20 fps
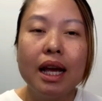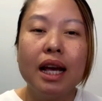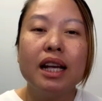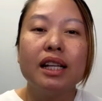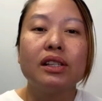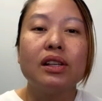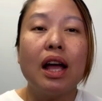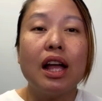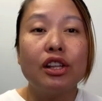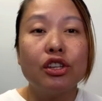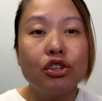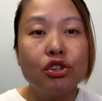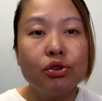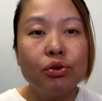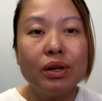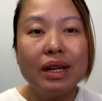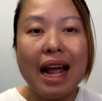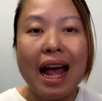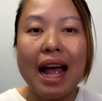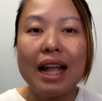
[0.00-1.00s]
So
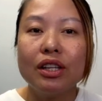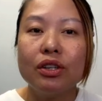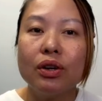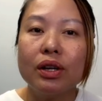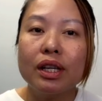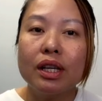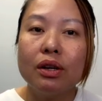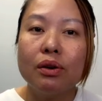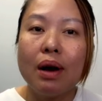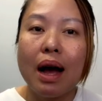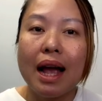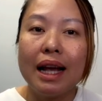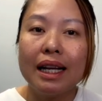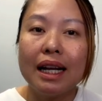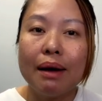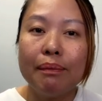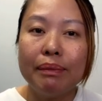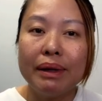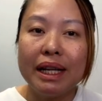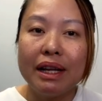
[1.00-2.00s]
ensure that your QI
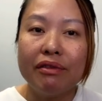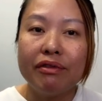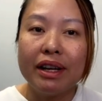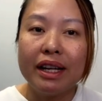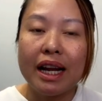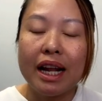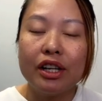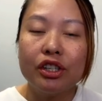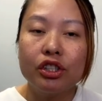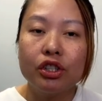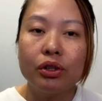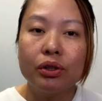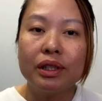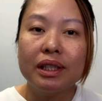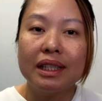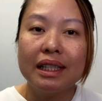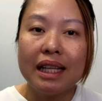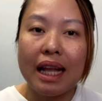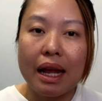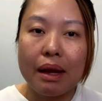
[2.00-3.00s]
company financial is
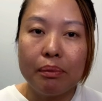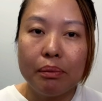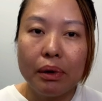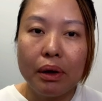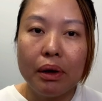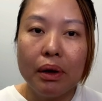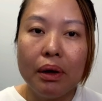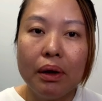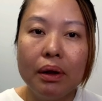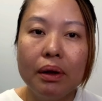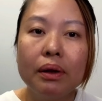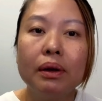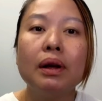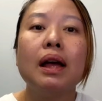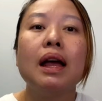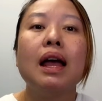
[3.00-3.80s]
stable